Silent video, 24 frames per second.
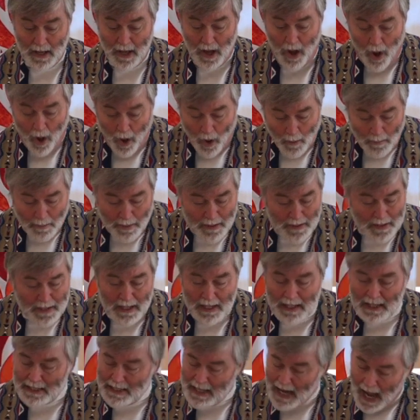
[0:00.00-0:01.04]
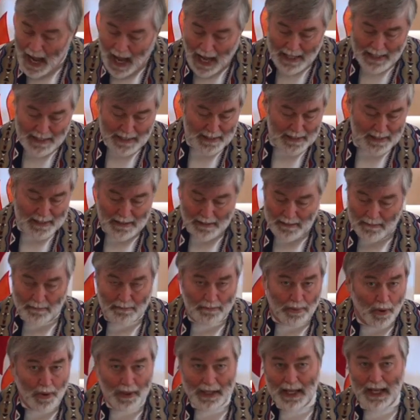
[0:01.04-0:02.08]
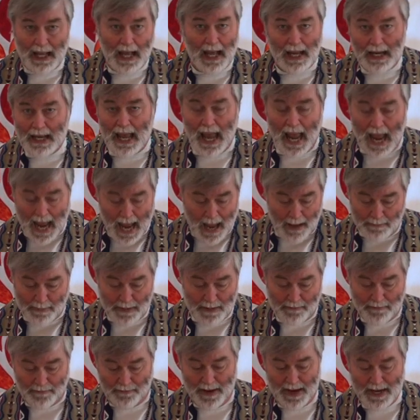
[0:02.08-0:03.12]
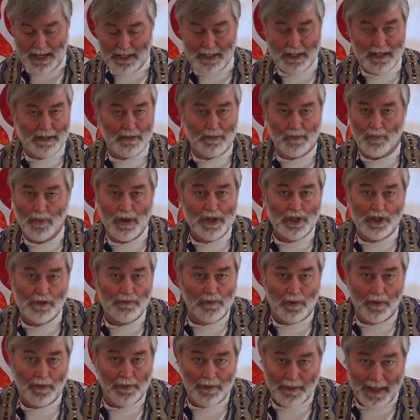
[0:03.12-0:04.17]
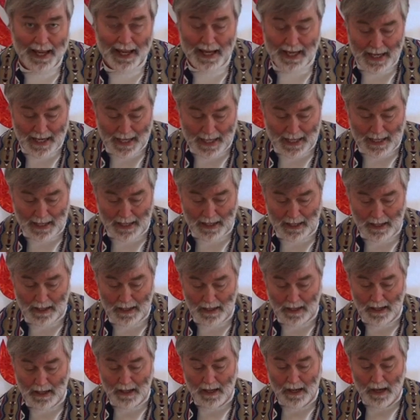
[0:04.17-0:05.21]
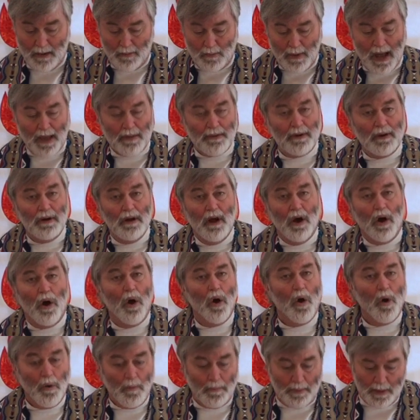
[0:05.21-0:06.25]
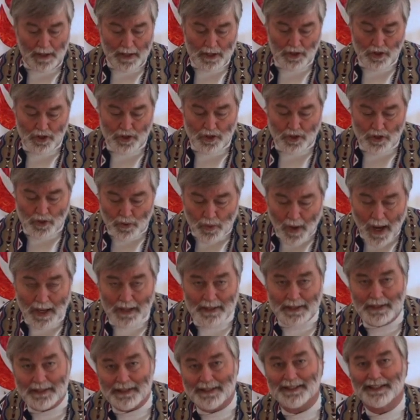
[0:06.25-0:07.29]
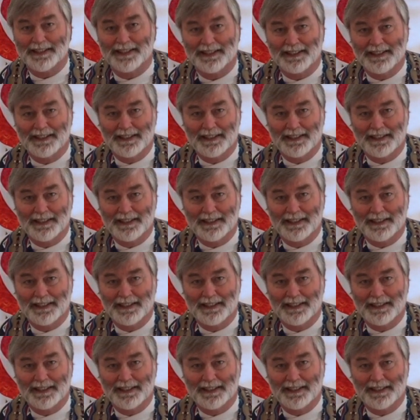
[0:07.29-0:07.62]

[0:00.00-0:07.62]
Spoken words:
Hope is not putting on a happy face, wishful thinking. Rather, hope is trust